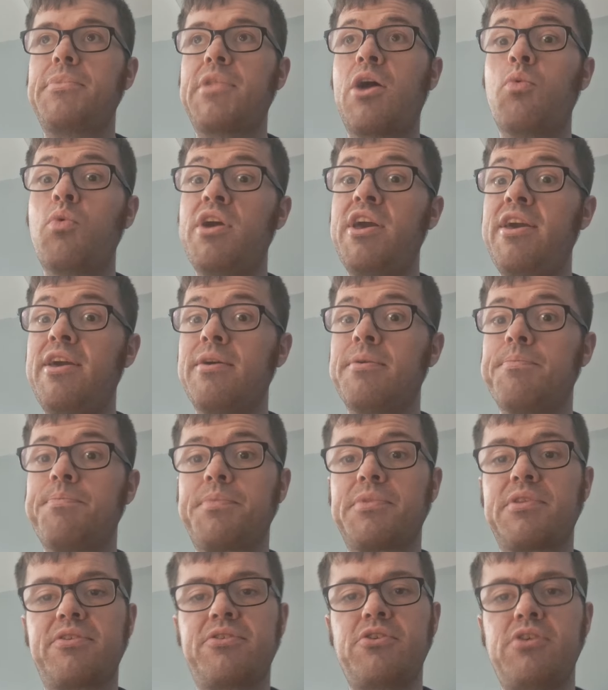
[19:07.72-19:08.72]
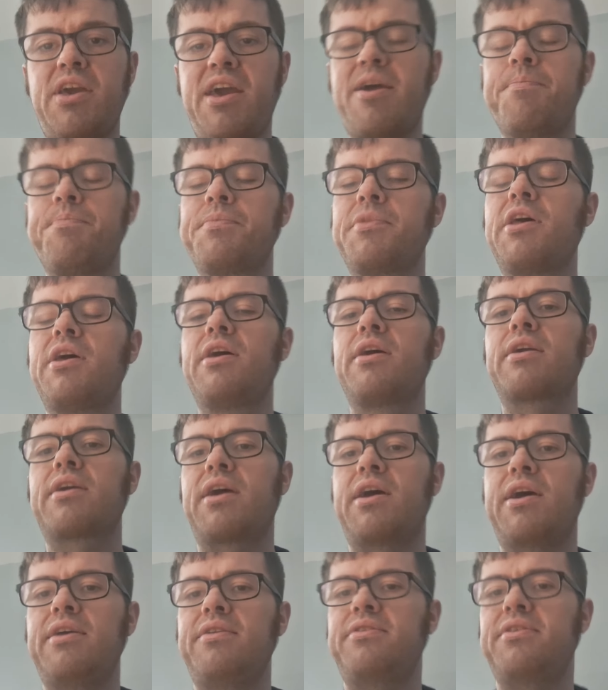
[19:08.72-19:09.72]
away. So yeah,
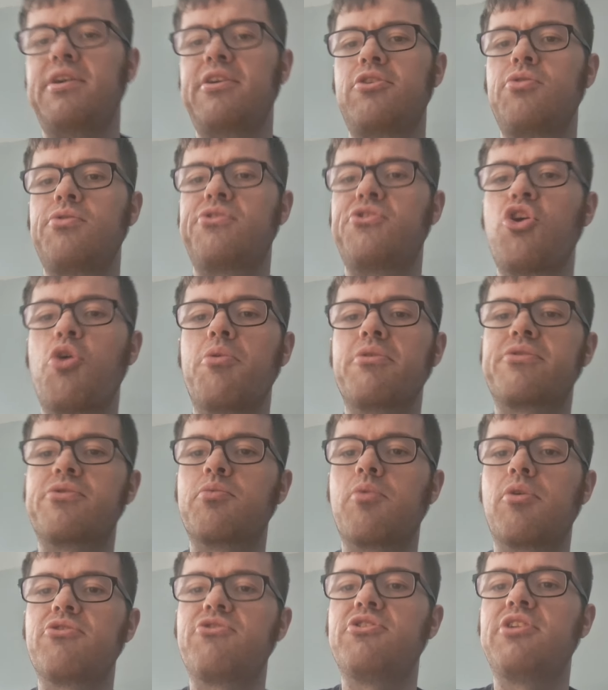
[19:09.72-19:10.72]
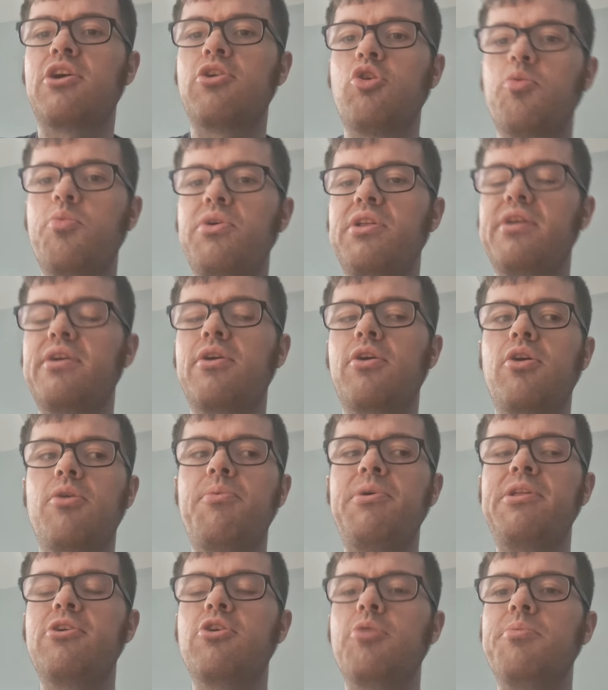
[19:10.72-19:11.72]
guys, thank you so much for watching. I hope
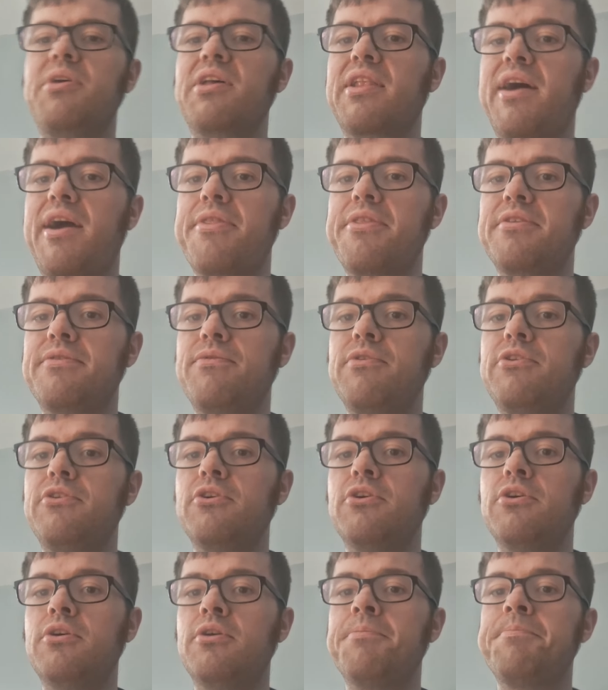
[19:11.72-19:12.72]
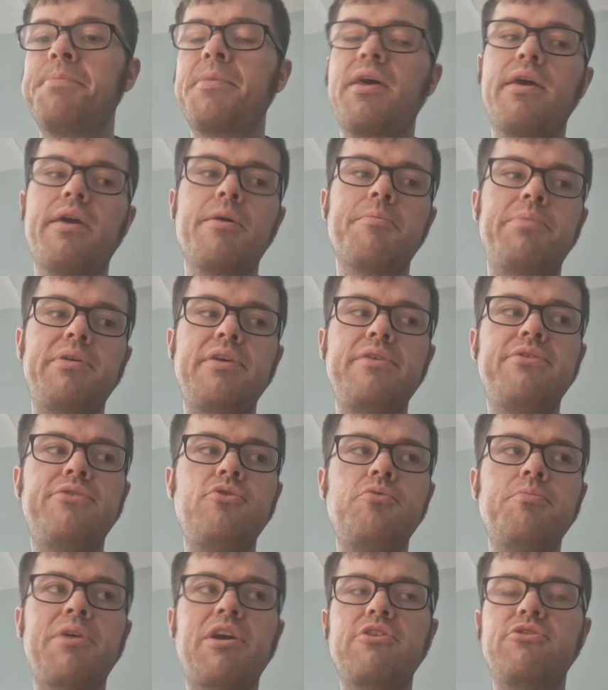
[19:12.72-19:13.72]
really hope you like this video. Please
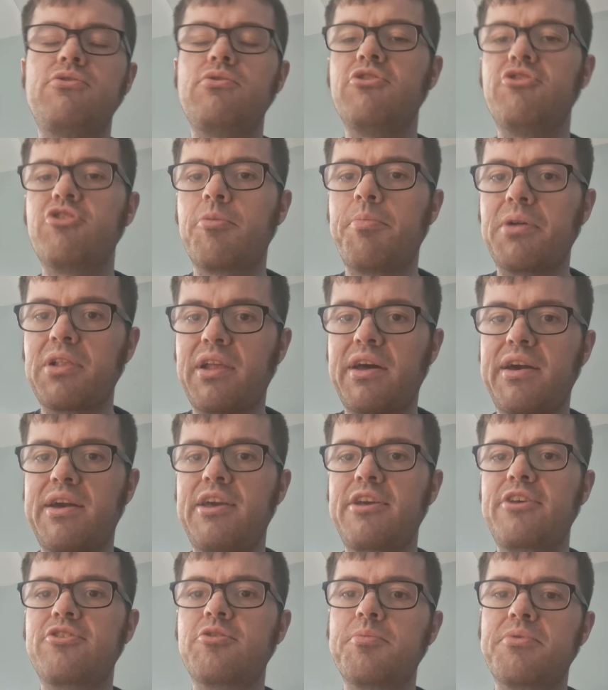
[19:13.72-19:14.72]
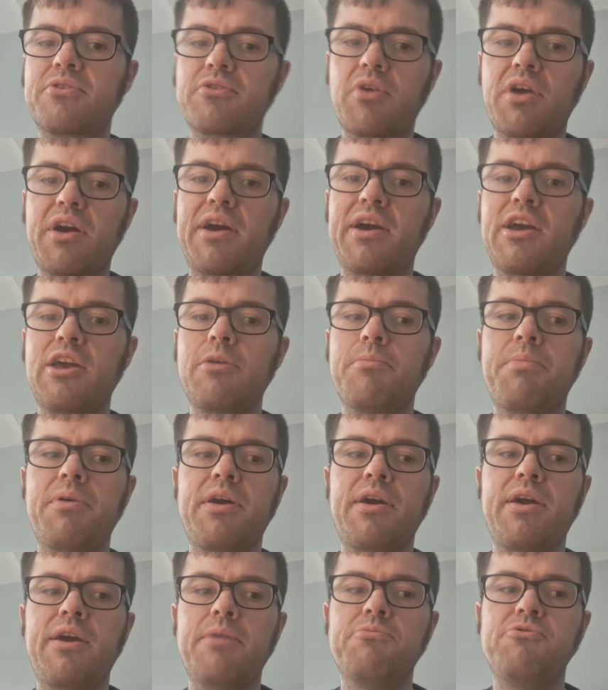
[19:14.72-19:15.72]
do make sure you drop a like,
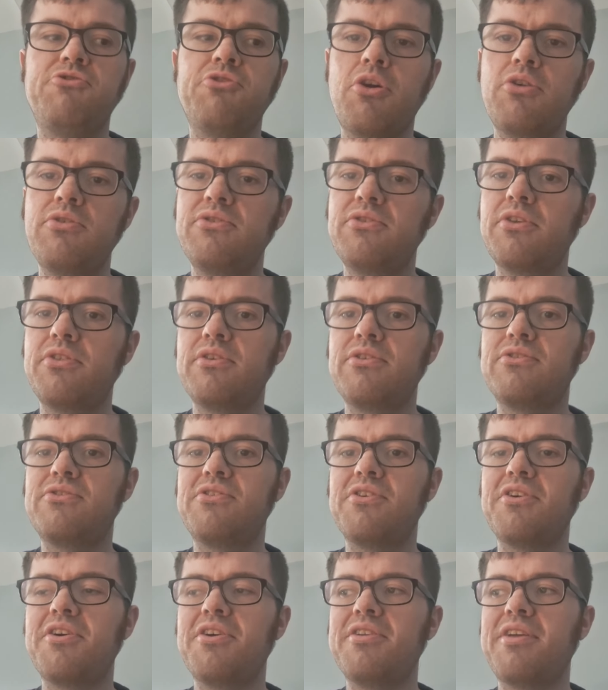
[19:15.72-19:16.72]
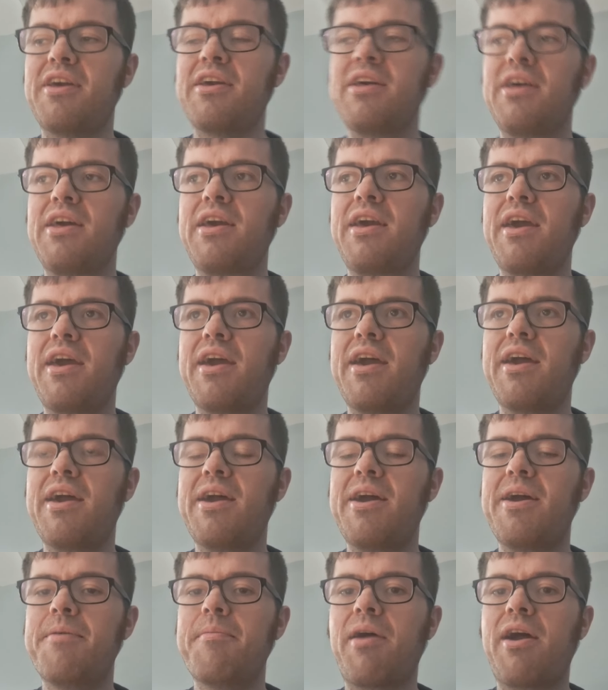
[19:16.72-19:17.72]
subscribe, join us on this journey.
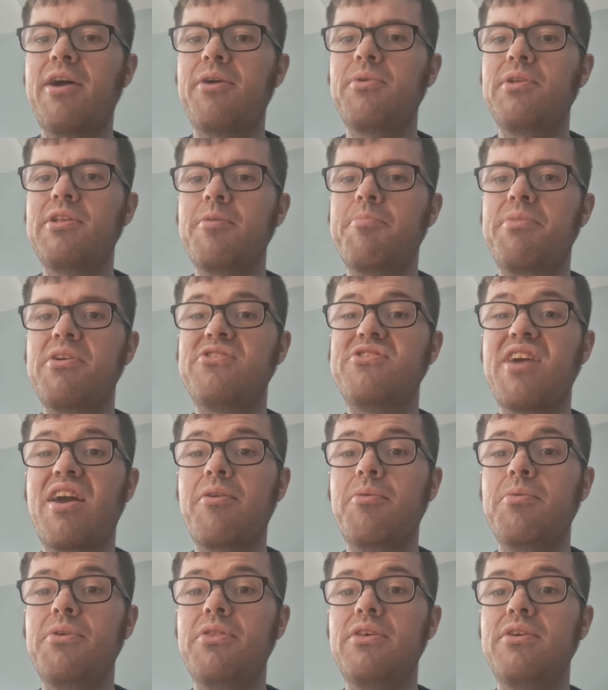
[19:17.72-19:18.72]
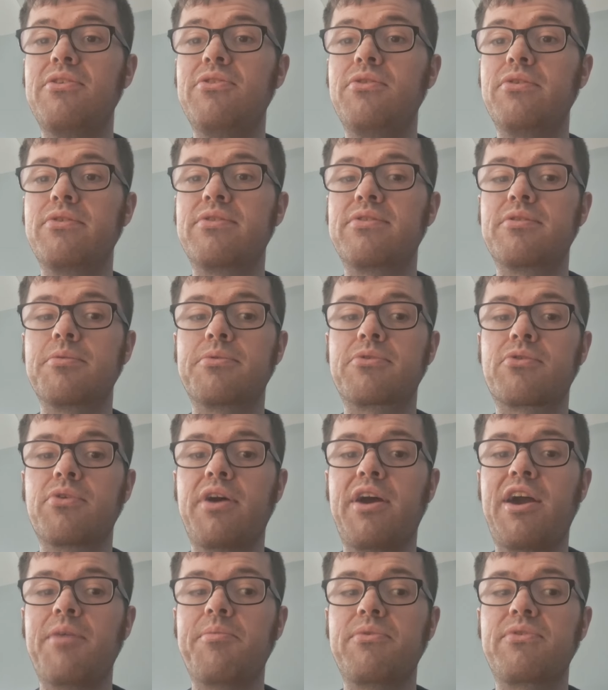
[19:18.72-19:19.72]
I really appreciate everybody that does
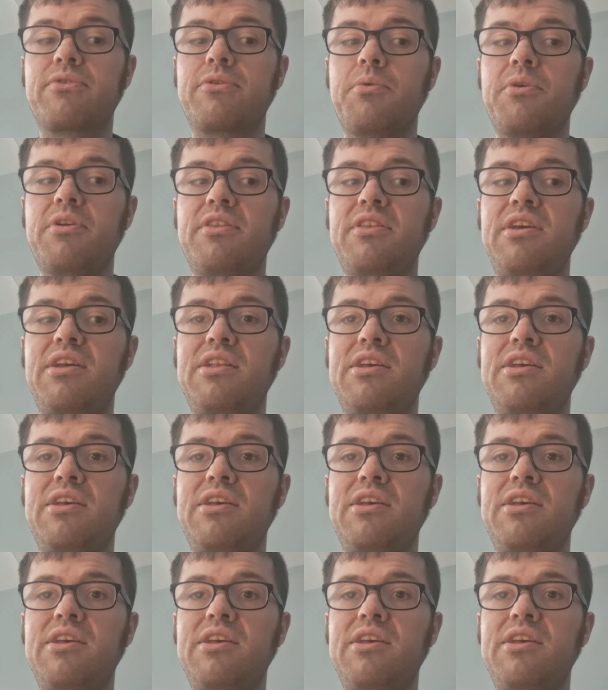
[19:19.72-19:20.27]
subscribe. So we're